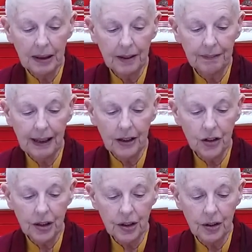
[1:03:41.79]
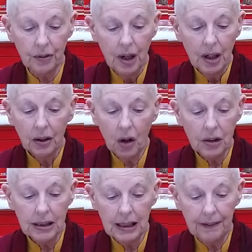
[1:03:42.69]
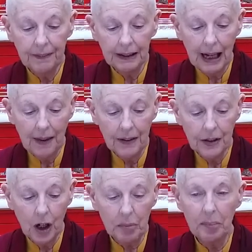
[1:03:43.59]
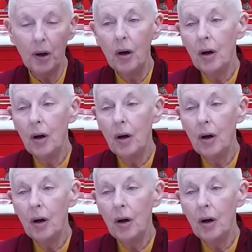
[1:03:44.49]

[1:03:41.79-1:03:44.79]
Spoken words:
the afflictions and constantly forget the Dharma.